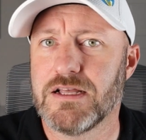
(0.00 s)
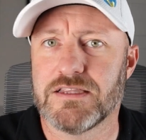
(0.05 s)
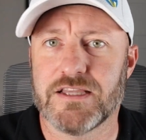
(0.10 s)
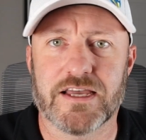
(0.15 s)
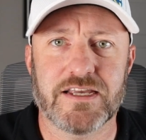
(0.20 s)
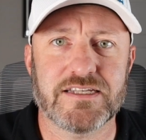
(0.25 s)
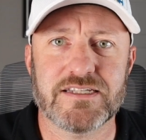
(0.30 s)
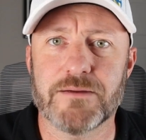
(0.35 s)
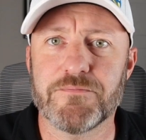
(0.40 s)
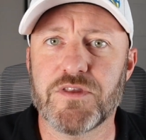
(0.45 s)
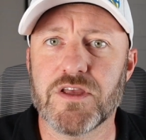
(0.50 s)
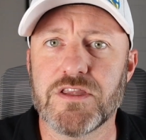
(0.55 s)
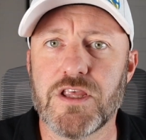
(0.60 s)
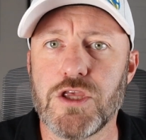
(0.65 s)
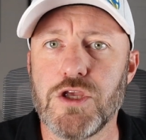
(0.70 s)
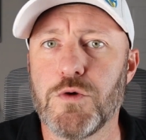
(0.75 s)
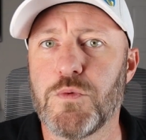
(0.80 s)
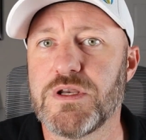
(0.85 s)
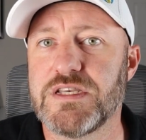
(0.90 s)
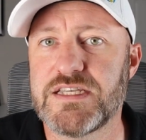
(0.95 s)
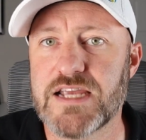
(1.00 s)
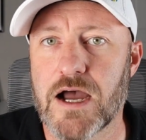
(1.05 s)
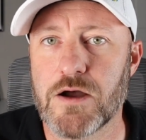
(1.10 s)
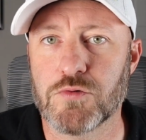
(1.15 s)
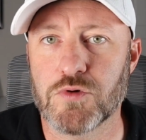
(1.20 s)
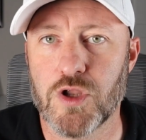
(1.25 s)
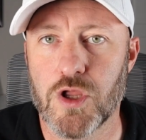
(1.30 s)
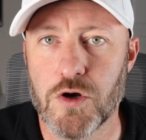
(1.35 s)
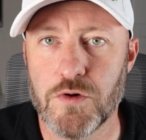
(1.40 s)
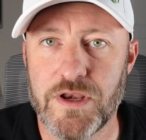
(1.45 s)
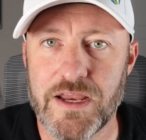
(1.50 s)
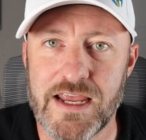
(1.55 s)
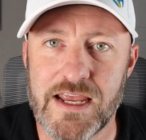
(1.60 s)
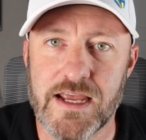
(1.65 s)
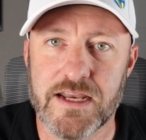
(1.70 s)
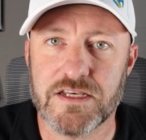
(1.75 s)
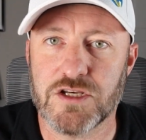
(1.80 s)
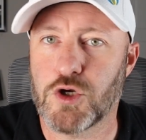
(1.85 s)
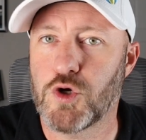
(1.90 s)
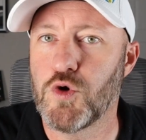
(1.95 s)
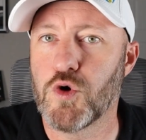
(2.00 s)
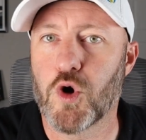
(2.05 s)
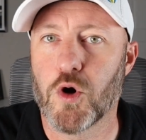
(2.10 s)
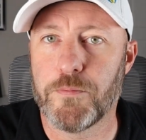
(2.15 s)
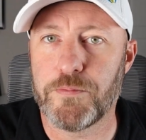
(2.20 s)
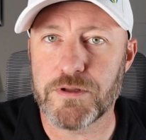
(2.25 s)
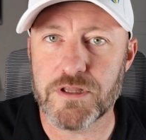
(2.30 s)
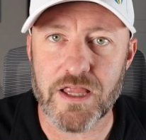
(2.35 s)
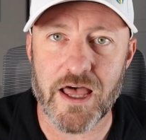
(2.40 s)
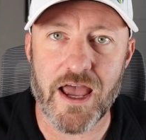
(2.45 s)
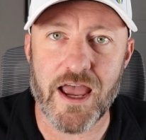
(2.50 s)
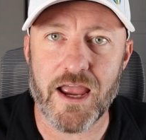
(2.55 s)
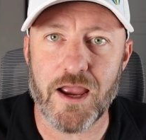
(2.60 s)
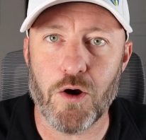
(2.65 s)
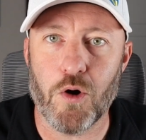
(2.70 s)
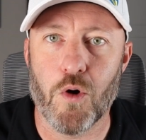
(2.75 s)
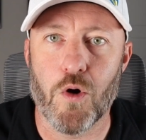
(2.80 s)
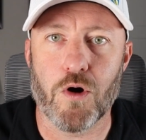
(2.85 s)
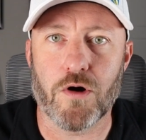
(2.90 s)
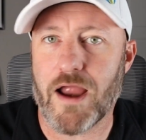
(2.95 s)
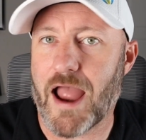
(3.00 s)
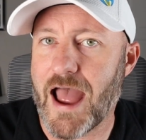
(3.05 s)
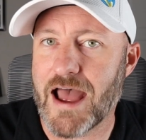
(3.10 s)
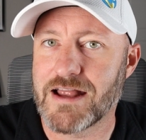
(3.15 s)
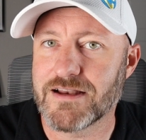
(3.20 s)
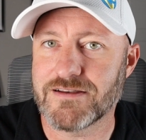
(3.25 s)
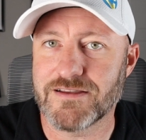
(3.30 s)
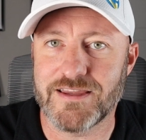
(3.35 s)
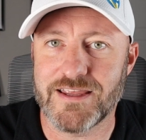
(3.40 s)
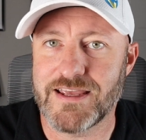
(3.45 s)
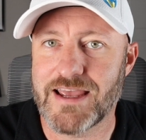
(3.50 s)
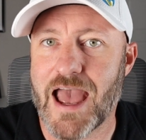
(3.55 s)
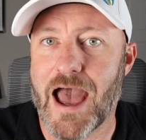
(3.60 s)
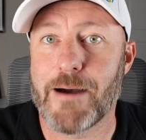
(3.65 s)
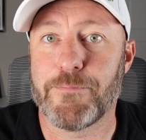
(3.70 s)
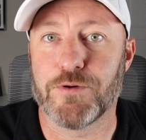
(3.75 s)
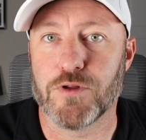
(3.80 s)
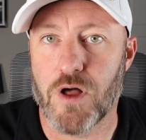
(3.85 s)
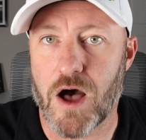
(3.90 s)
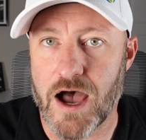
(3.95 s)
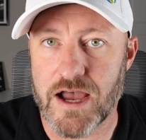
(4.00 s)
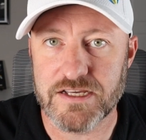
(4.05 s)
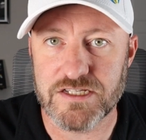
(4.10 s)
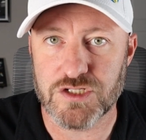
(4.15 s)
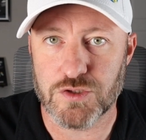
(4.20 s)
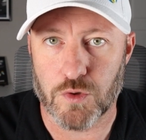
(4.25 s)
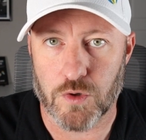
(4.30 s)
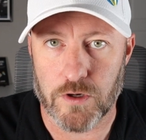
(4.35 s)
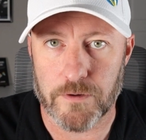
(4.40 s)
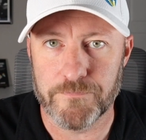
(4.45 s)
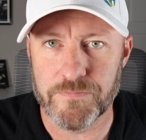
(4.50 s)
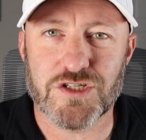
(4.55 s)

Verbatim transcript: like something that you would download at Google Play or at the Apple iStore.